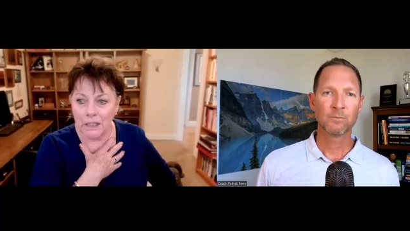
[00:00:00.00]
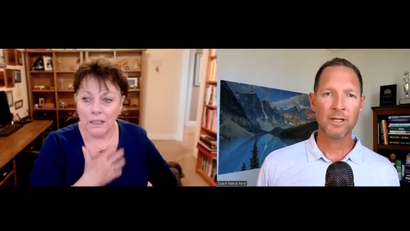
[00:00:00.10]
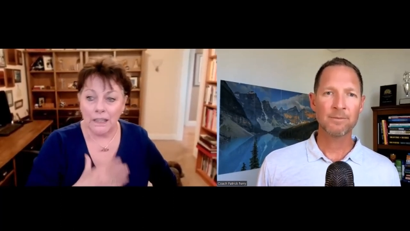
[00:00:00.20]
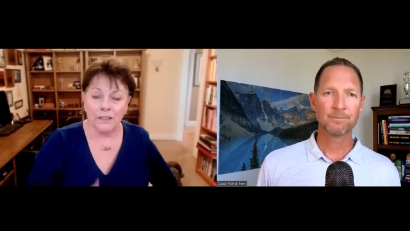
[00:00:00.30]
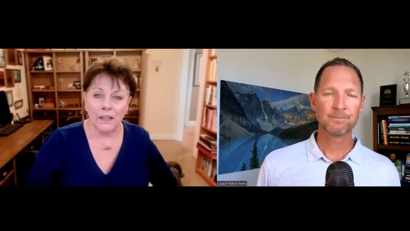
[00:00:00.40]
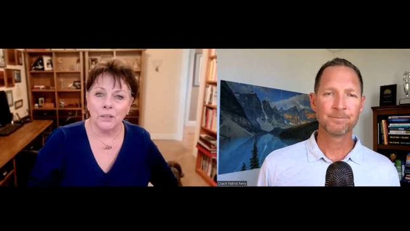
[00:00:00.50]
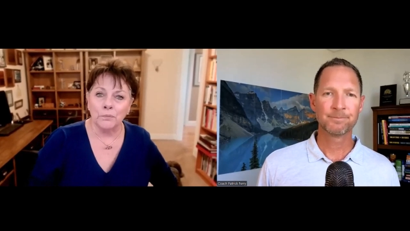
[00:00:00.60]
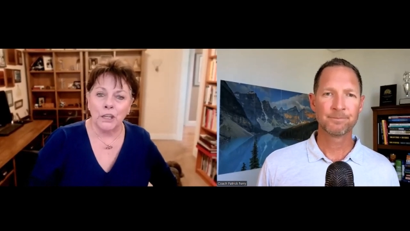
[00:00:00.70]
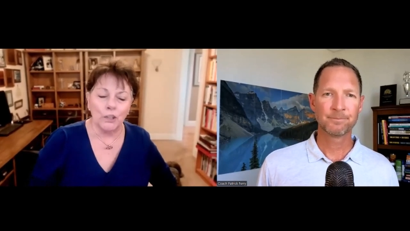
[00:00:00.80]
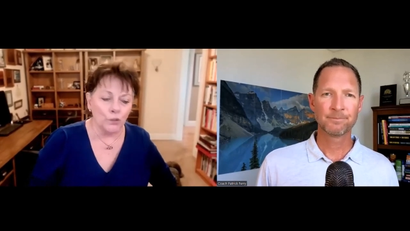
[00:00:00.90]
Speaker 1: Right. It
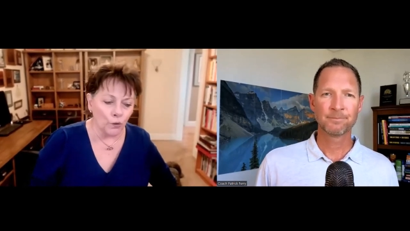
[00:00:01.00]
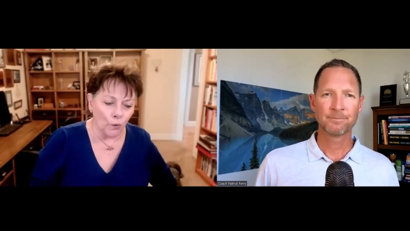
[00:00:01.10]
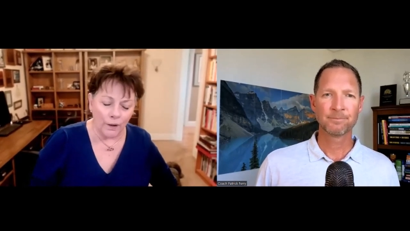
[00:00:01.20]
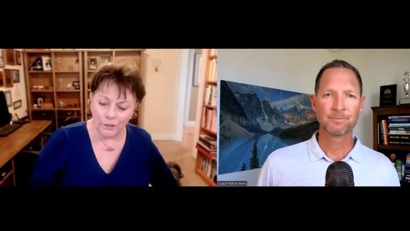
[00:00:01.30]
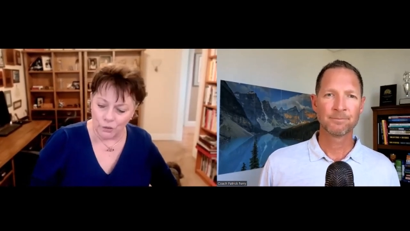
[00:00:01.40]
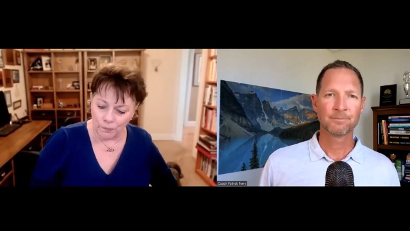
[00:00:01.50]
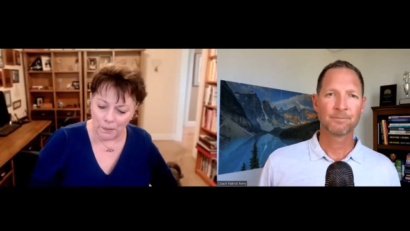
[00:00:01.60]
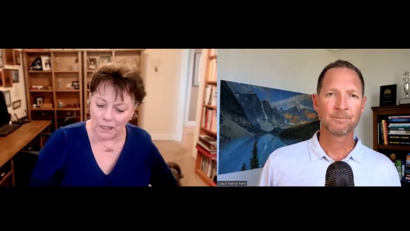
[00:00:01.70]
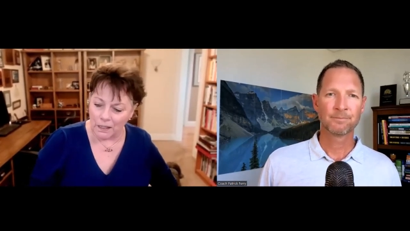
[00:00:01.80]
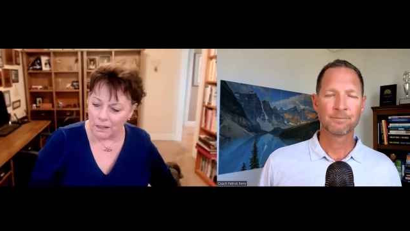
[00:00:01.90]
doesn't mean you're going to
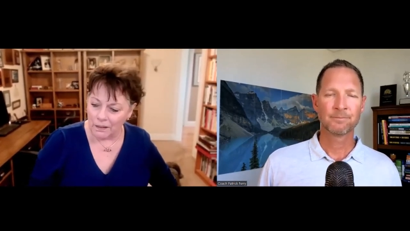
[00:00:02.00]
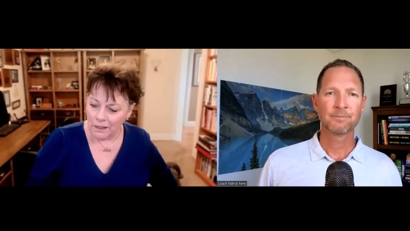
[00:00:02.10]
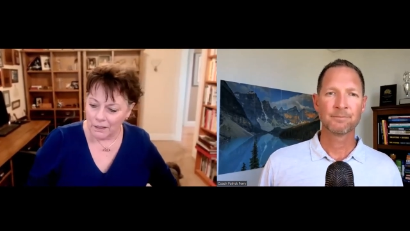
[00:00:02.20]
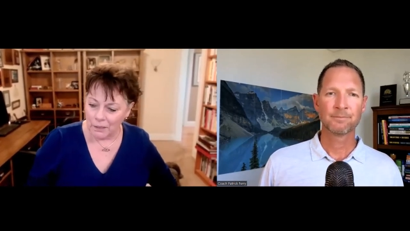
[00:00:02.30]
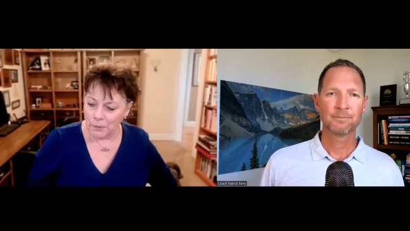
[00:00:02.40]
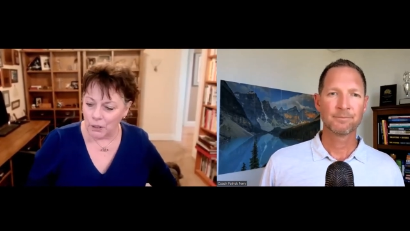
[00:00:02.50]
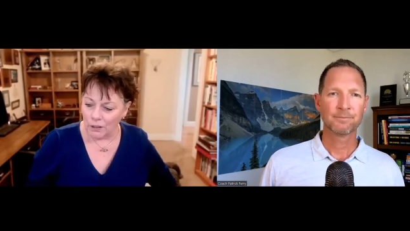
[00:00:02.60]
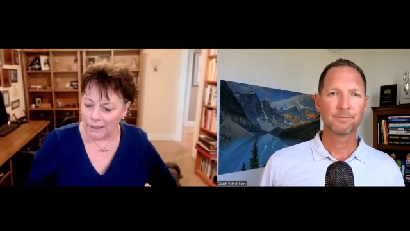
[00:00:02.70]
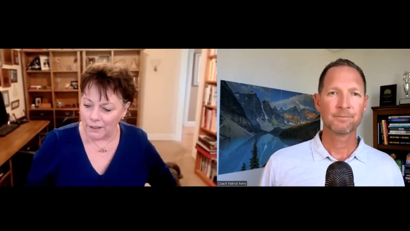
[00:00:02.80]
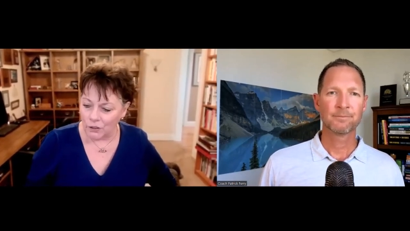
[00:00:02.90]
be the be
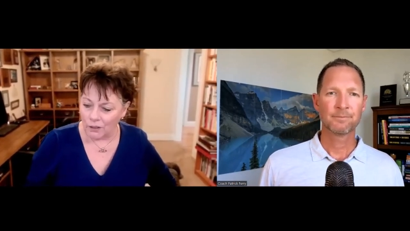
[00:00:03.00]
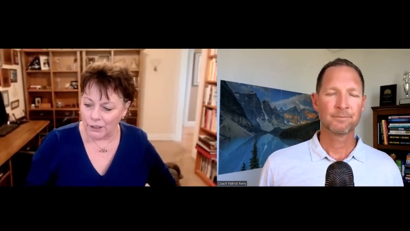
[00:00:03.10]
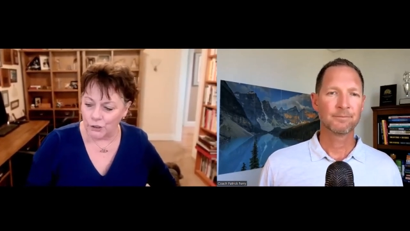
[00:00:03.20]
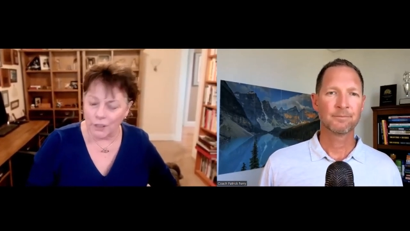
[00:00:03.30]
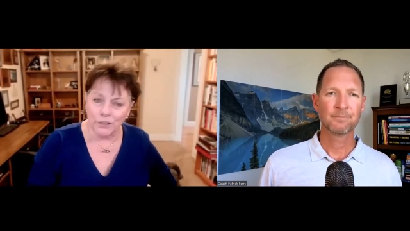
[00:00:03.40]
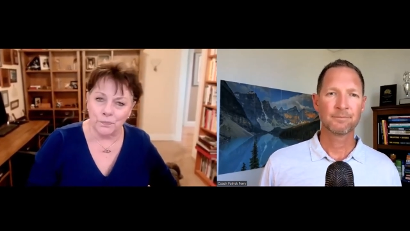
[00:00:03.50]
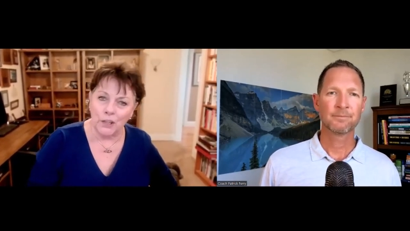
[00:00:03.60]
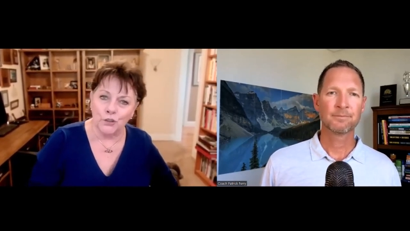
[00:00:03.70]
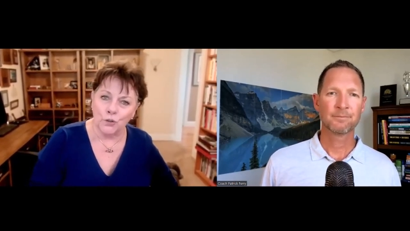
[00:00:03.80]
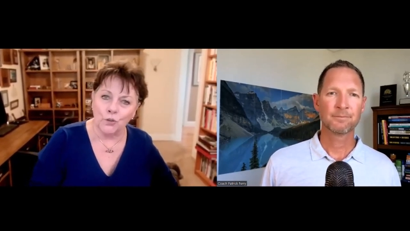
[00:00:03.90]
all end all. It just
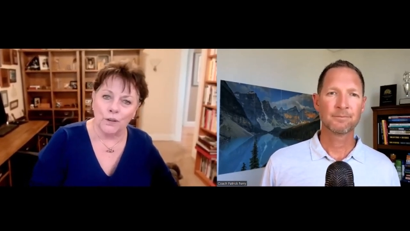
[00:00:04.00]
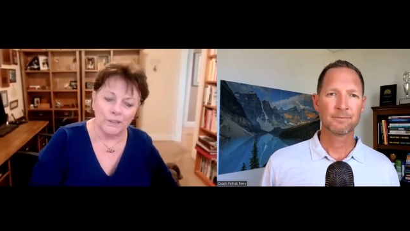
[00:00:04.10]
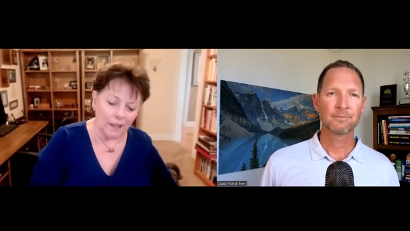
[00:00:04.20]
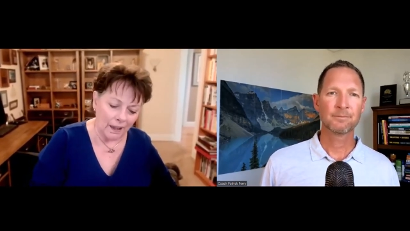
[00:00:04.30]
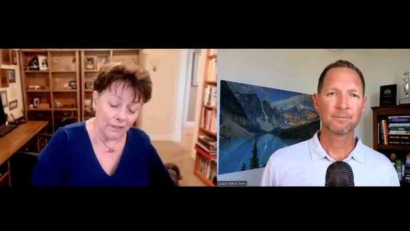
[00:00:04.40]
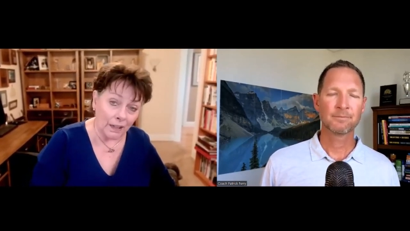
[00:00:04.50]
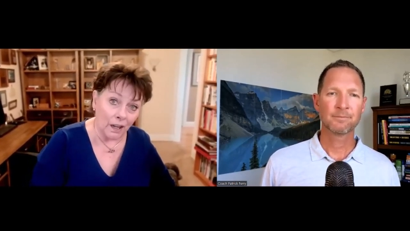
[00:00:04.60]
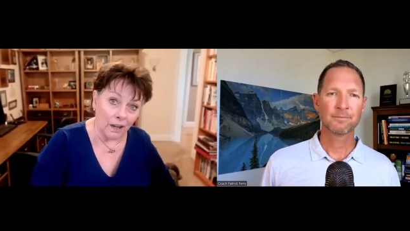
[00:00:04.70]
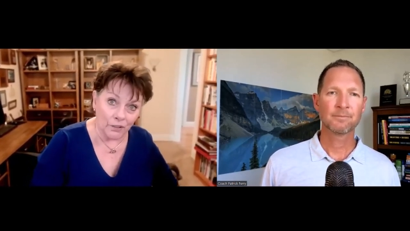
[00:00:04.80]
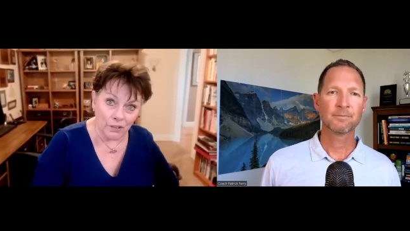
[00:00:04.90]
means you're going to have that
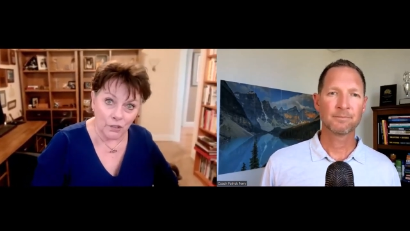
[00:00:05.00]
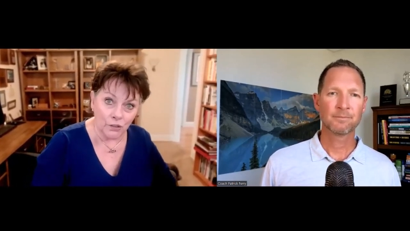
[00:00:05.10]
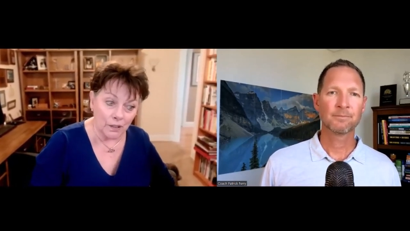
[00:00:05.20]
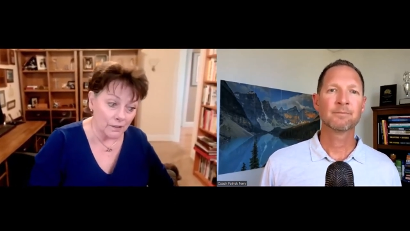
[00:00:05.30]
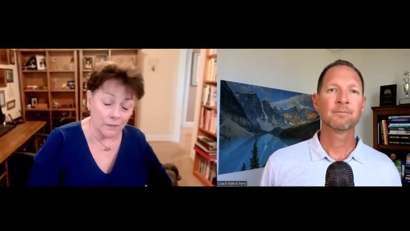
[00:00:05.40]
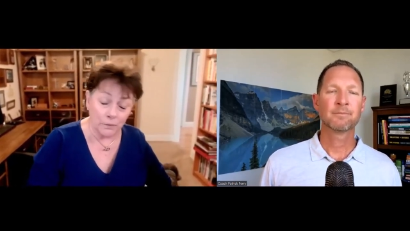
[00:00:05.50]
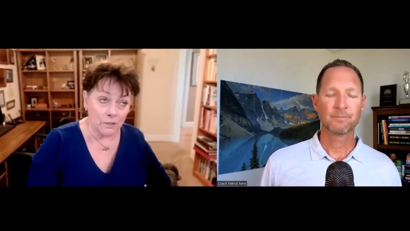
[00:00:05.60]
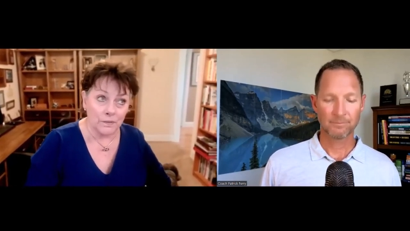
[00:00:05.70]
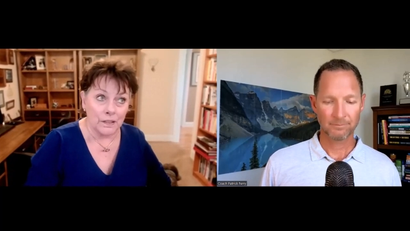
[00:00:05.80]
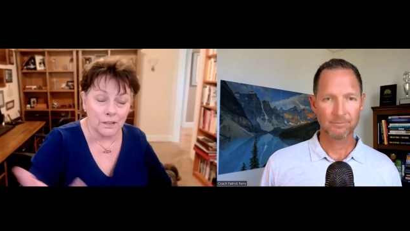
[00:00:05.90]
conversation and say,
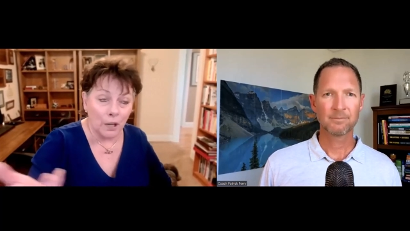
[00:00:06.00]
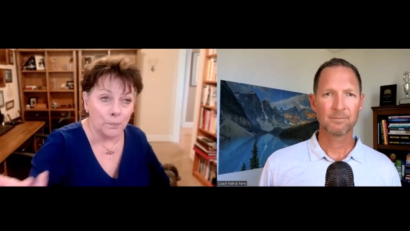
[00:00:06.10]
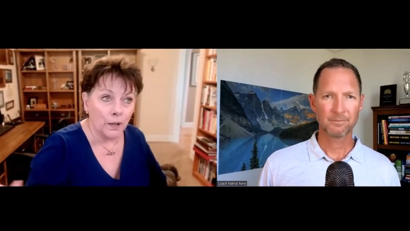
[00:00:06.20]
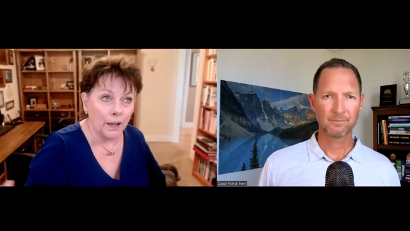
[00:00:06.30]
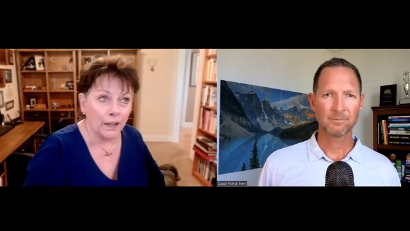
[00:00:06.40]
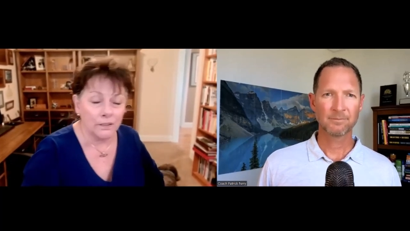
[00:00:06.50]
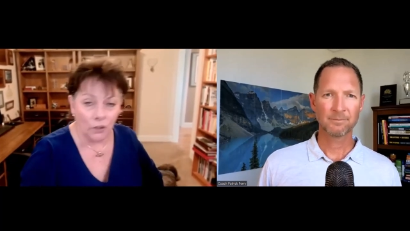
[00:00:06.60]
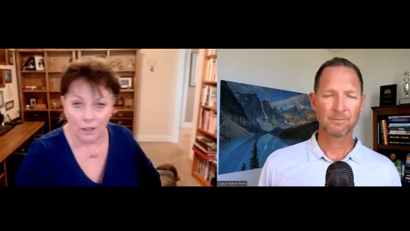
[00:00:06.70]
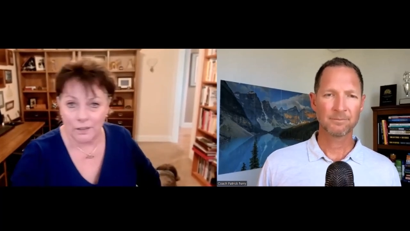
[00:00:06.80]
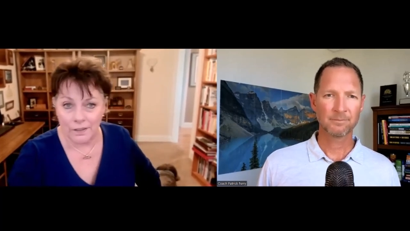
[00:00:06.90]
because this couple had
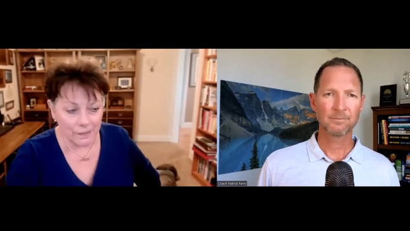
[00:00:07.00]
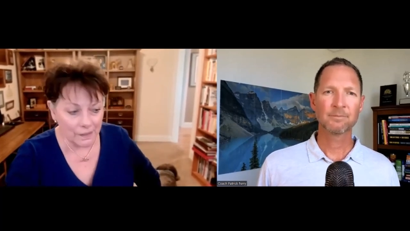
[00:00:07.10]
dogs,